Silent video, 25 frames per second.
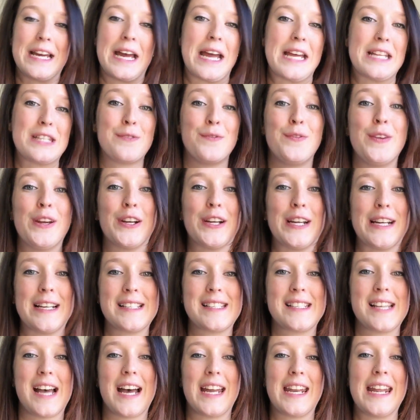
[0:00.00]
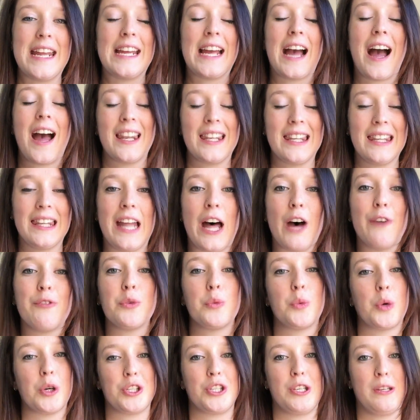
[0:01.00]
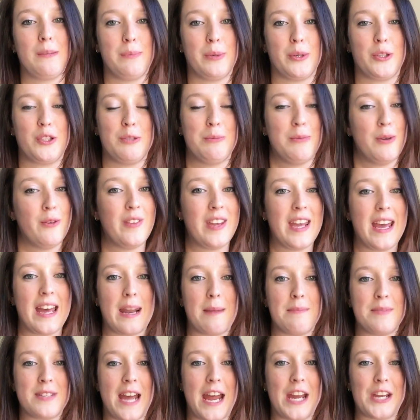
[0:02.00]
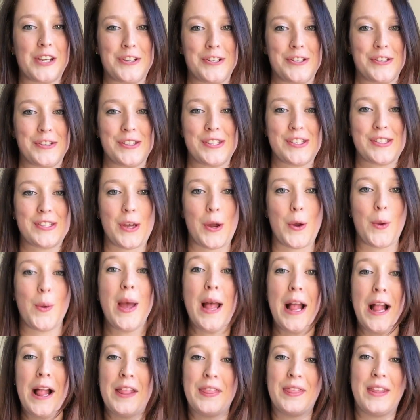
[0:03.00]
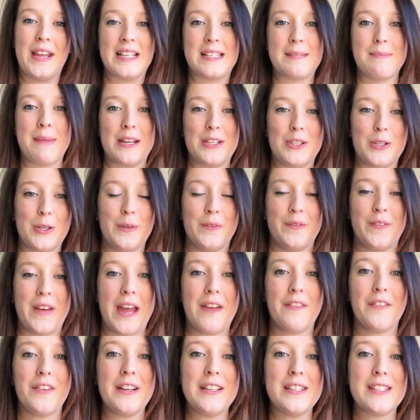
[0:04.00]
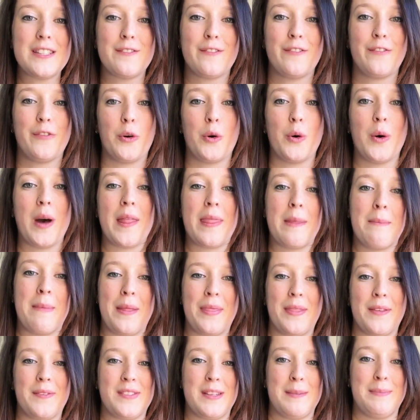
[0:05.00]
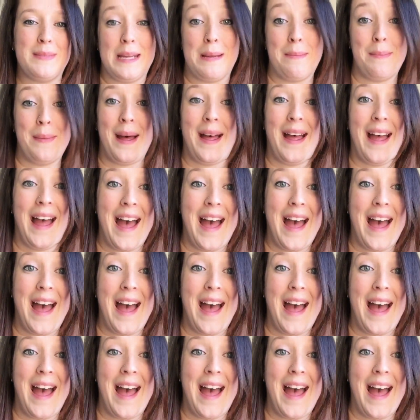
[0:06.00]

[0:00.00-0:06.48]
It's very exciting. I love watching book to movie adaptations, so these are my two favourites for the month of September.